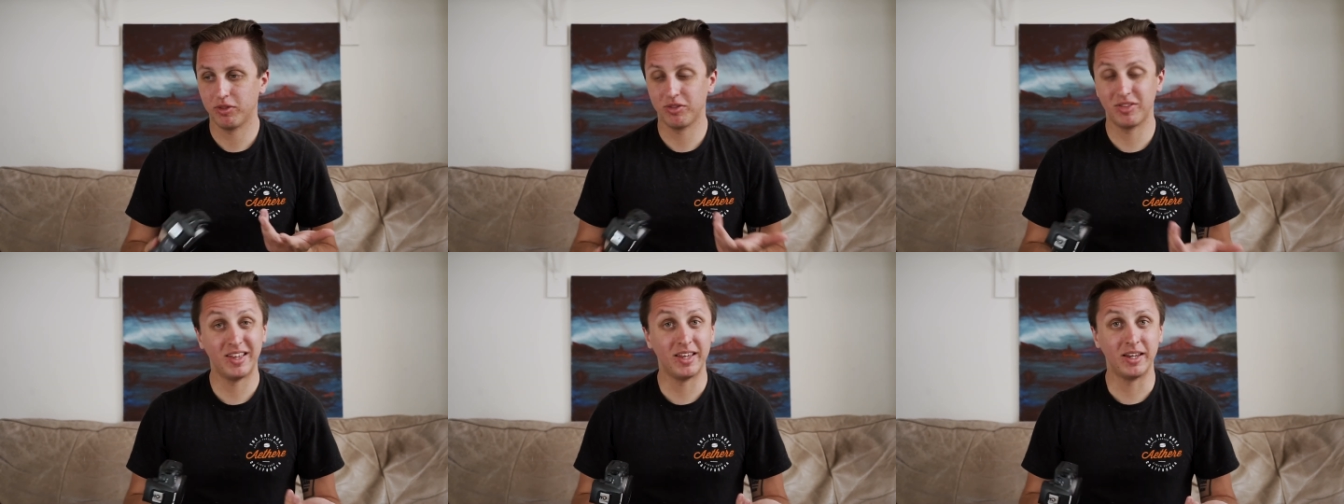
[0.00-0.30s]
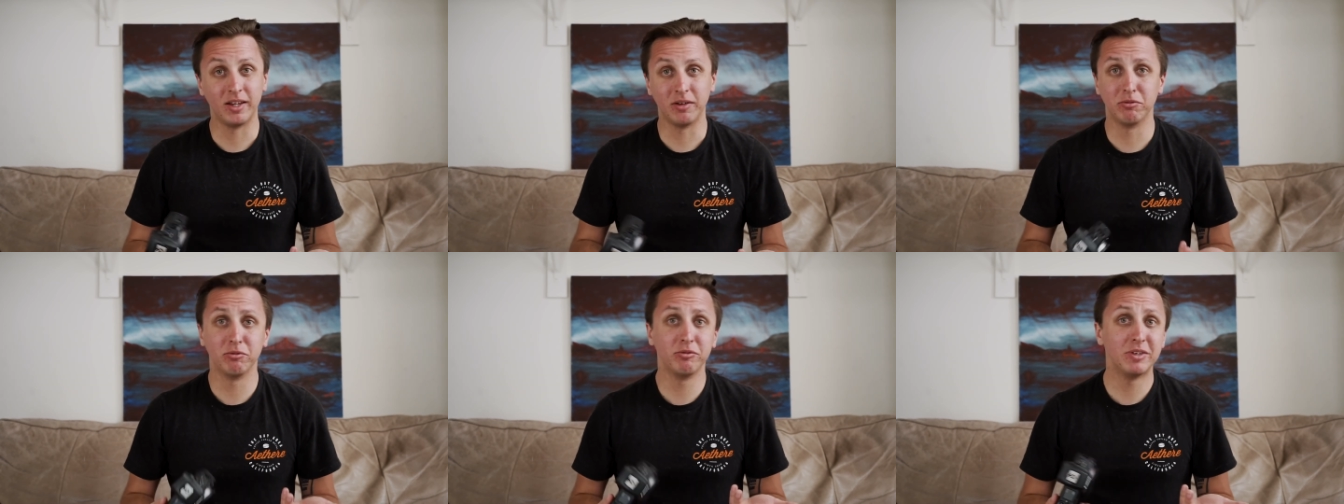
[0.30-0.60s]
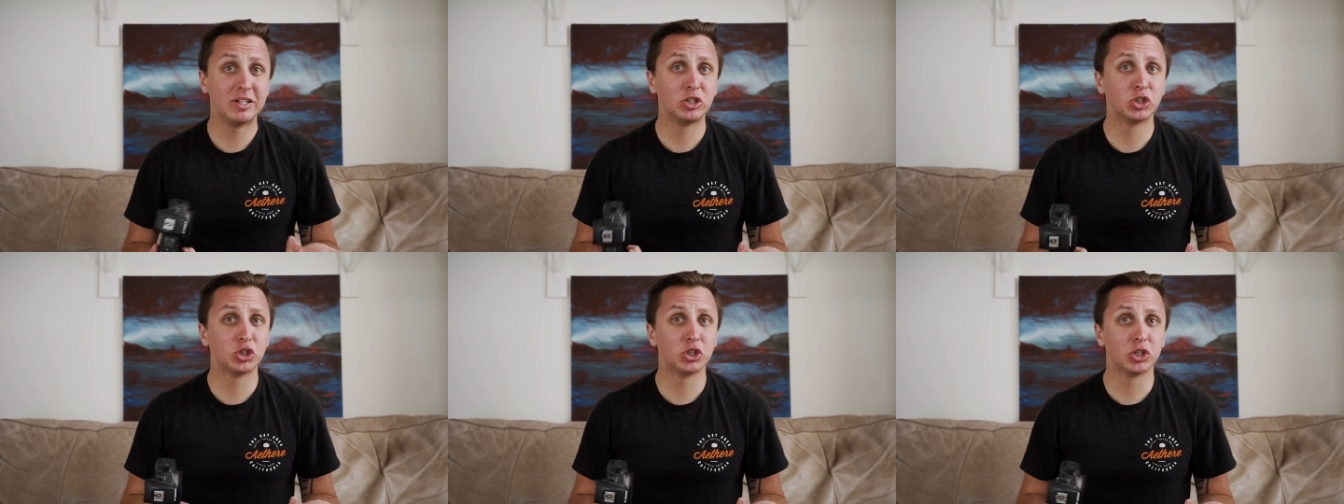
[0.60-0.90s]
thing,
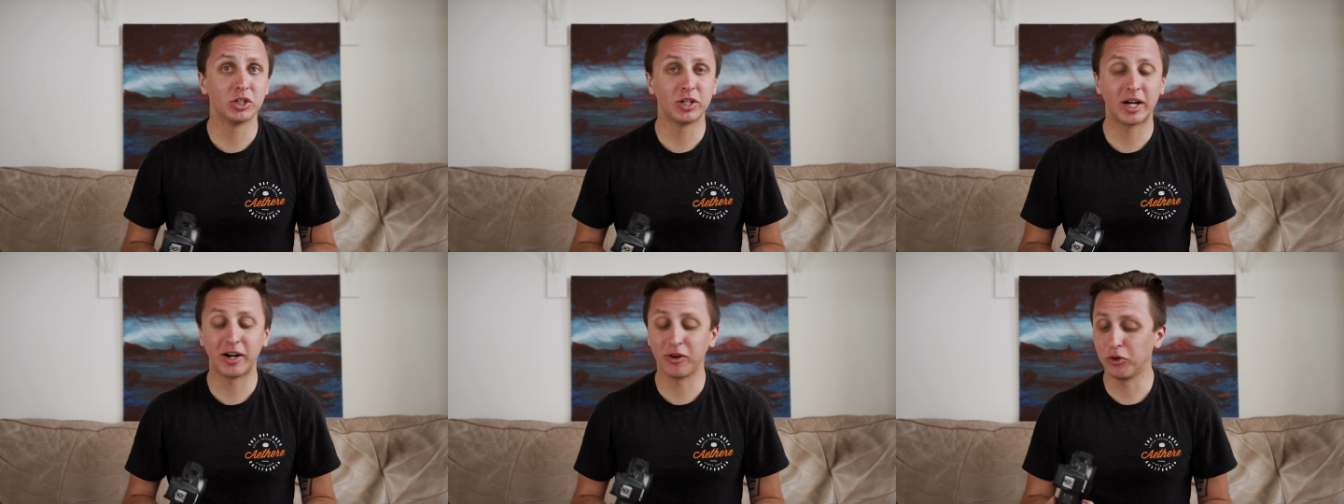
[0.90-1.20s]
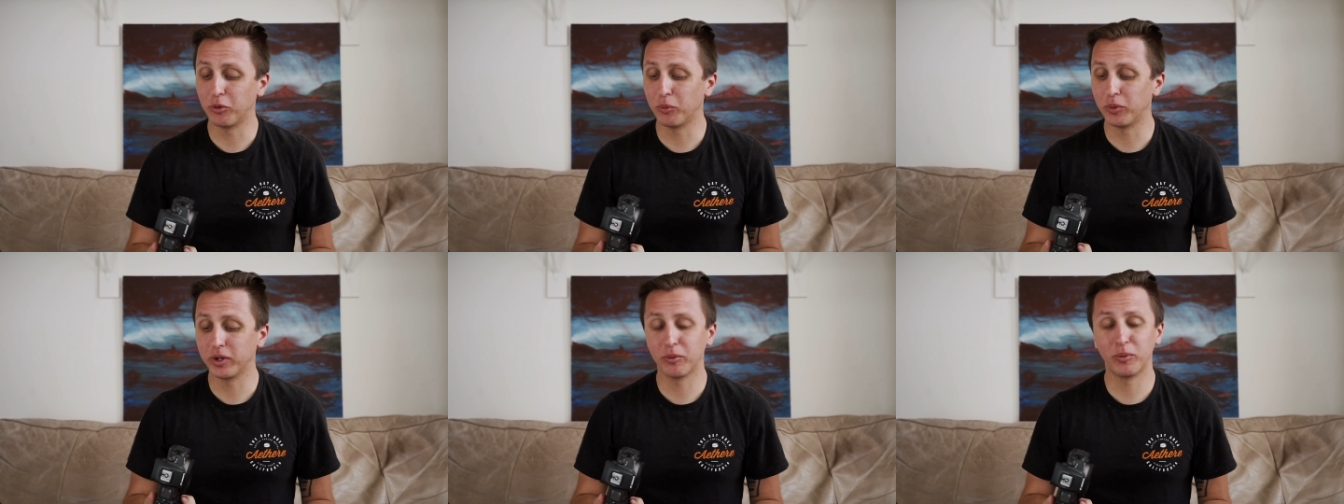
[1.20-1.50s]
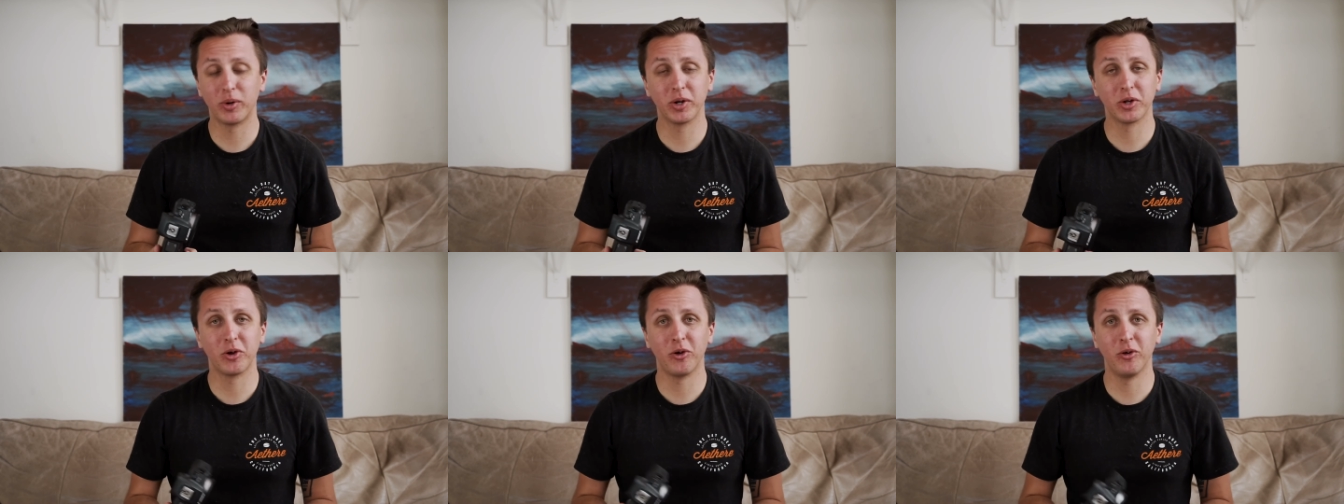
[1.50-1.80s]
feature, I don't know what you
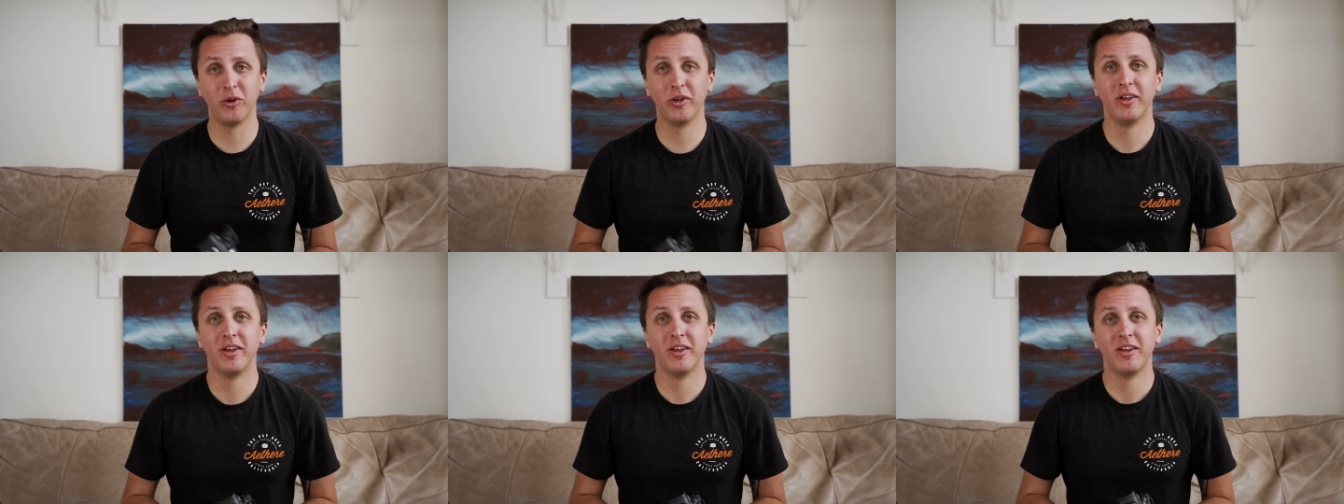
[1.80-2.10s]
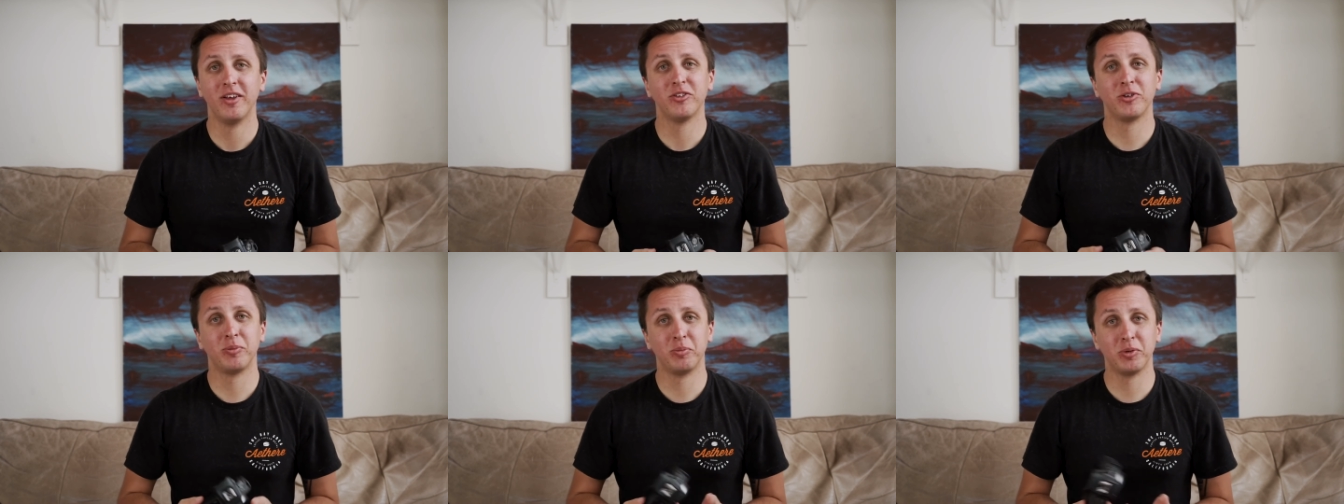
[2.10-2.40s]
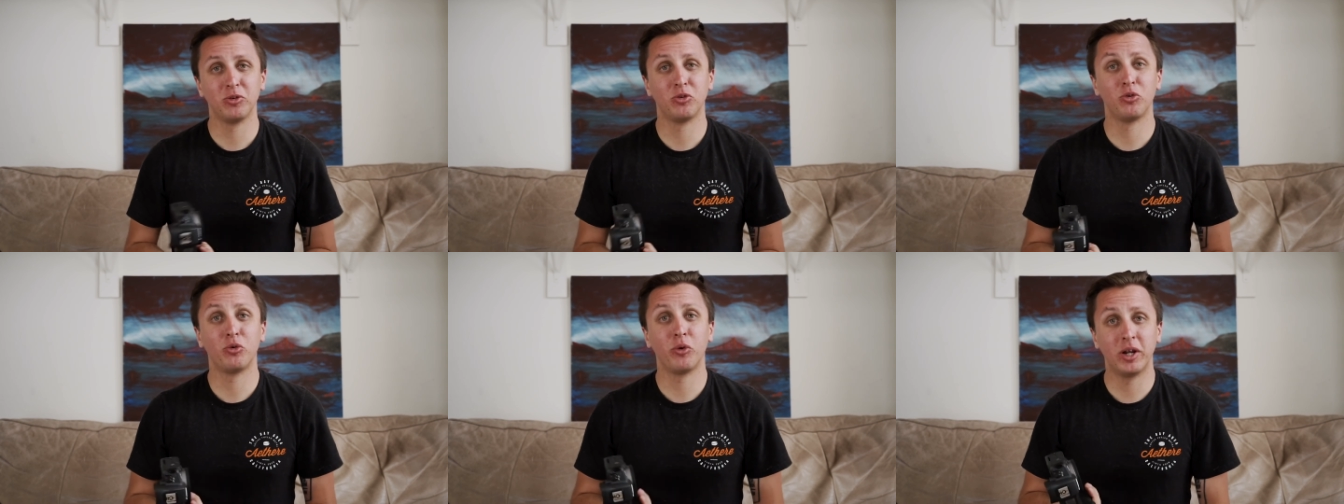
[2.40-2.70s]
want to call it,
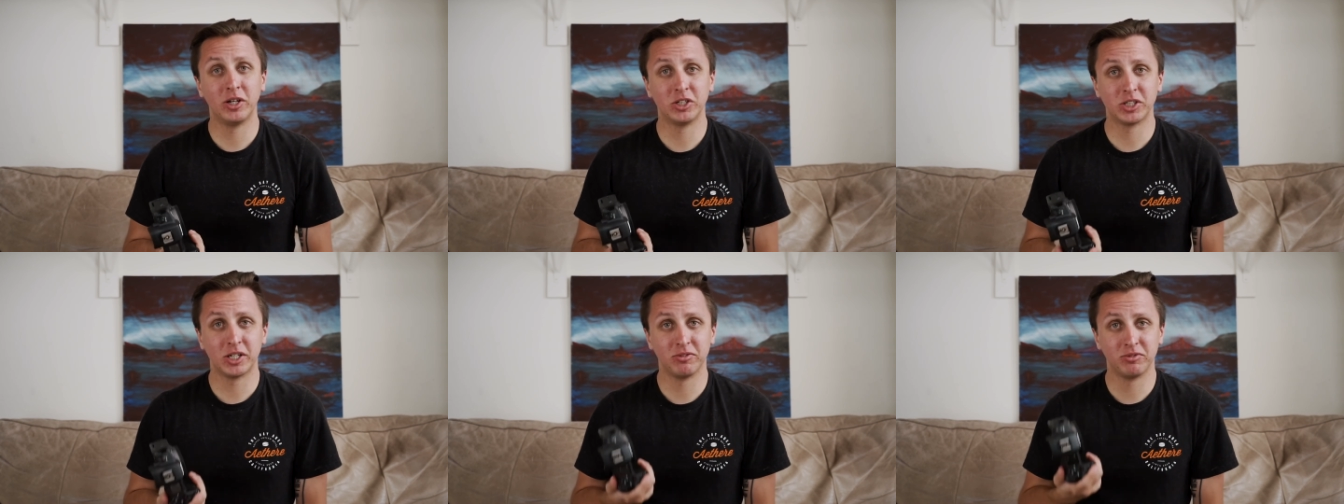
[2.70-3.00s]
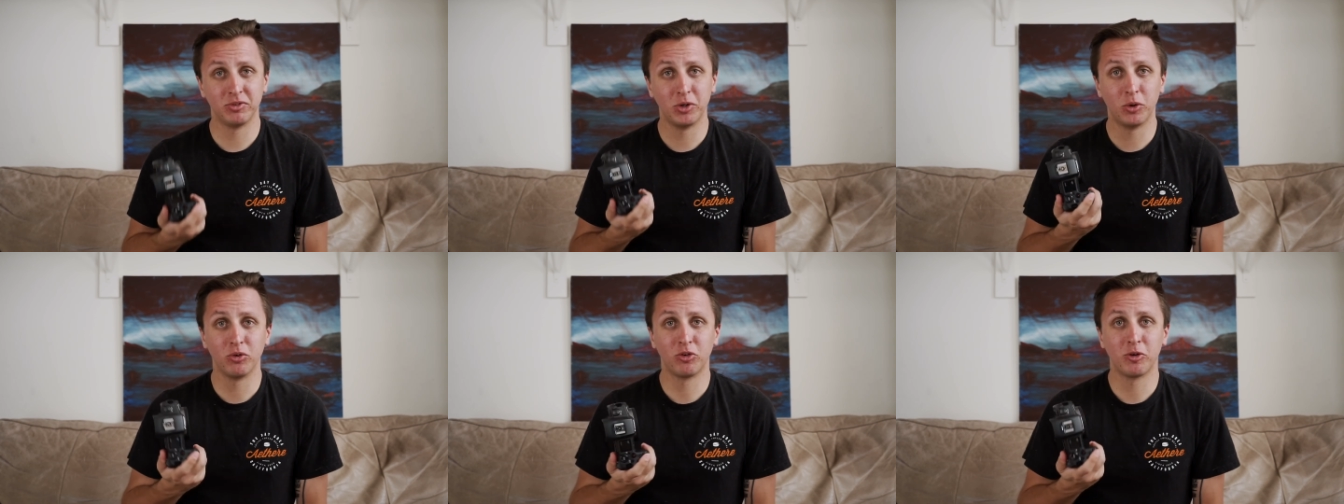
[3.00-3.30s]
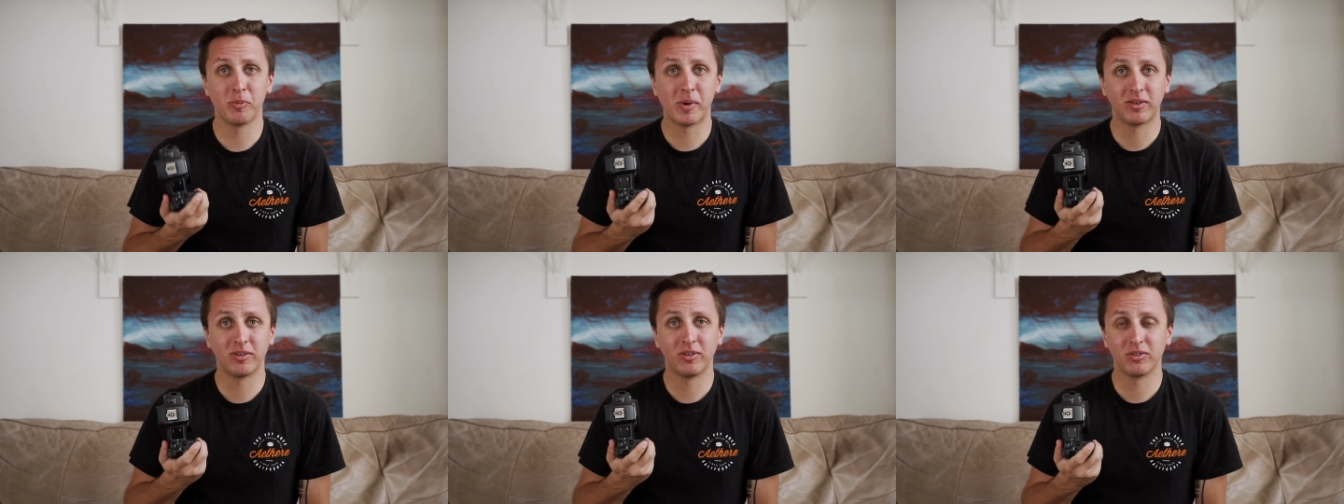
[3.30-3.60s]
something strange I've
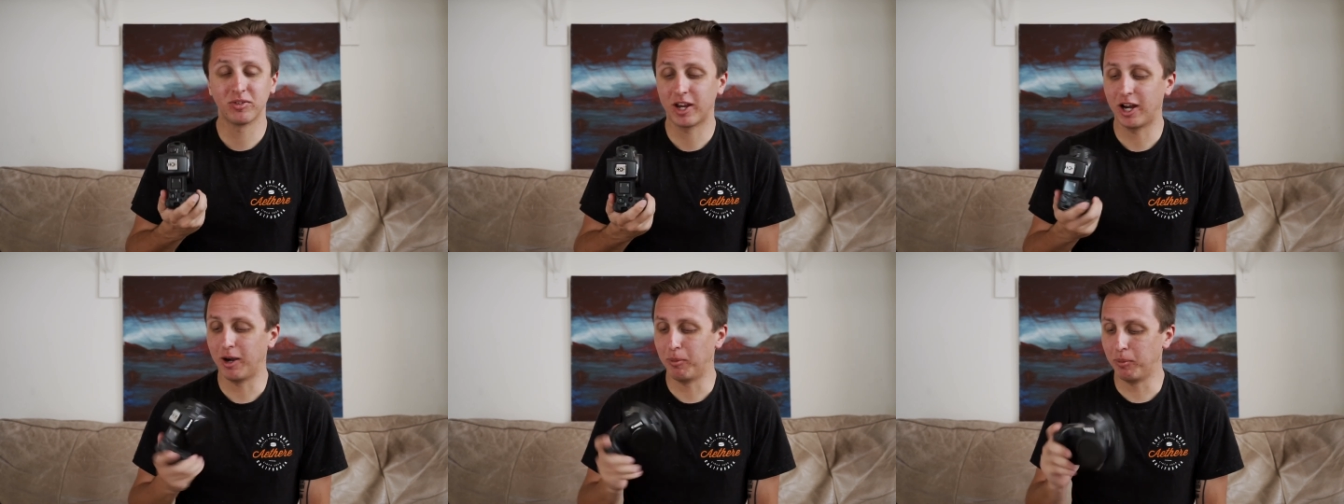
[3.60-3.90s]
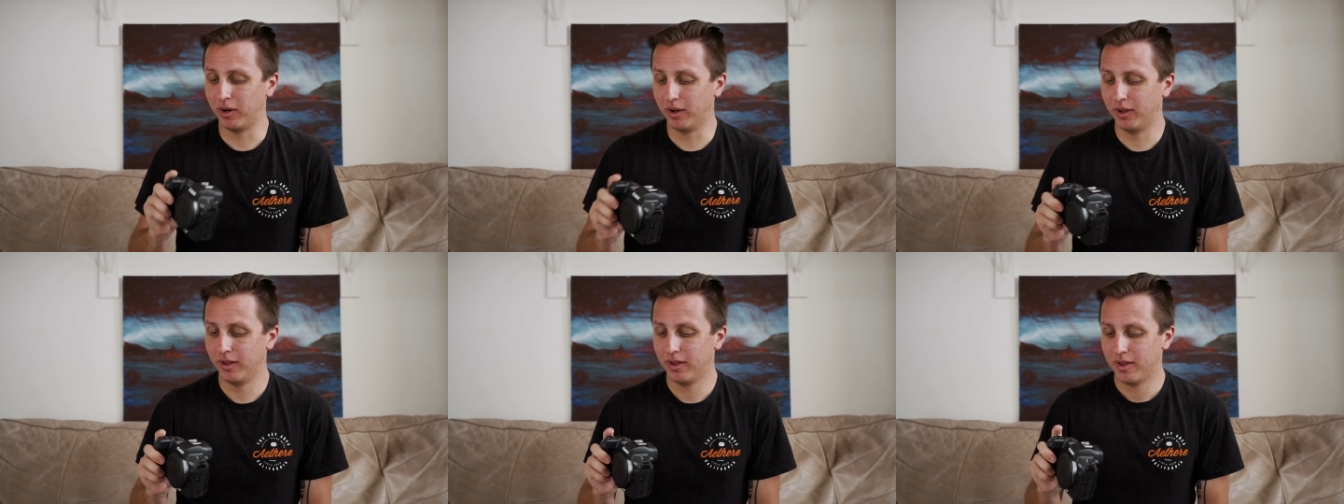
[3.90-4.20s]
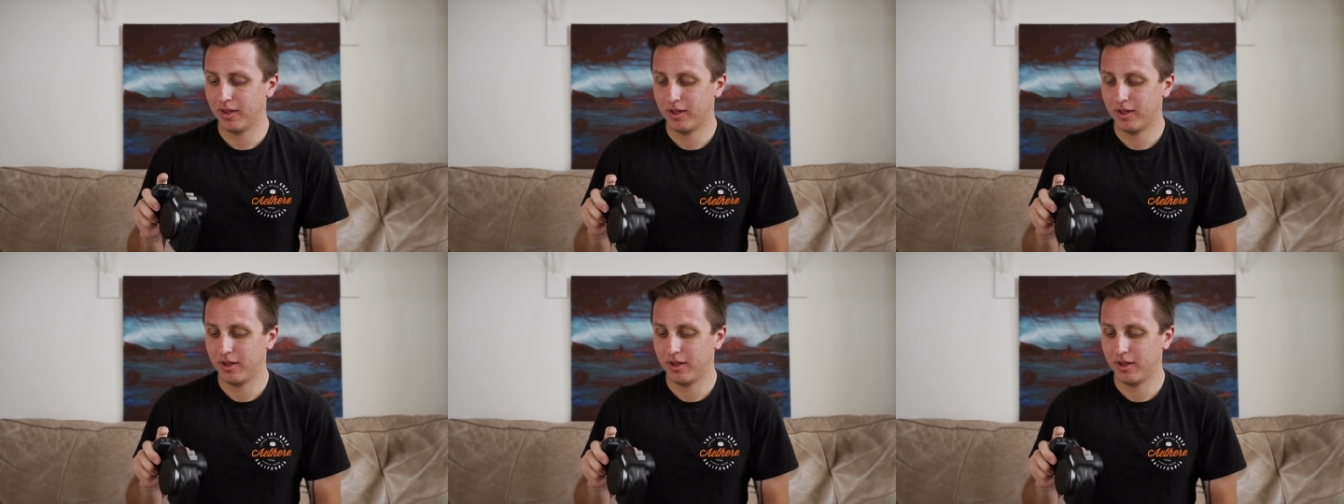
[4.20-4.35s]
noticed about this camera.